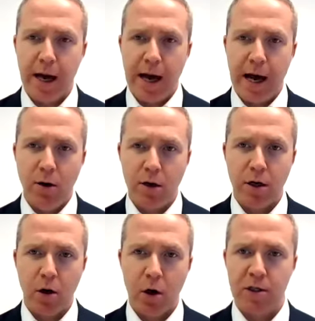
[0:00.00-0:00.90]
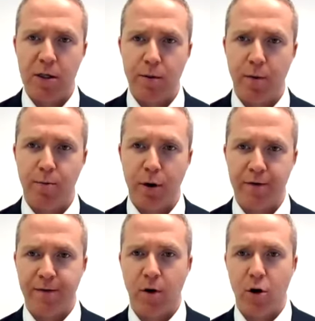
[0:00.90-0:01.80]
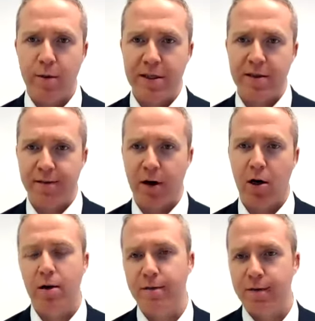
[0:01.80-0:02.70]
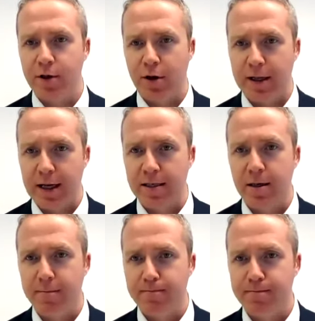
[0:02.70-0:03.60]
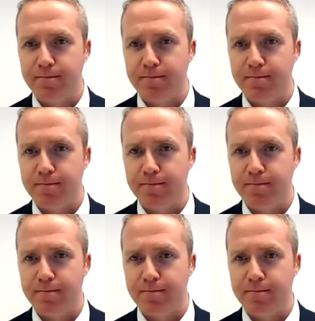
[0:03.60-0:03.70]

how did customer performance evolve during that time?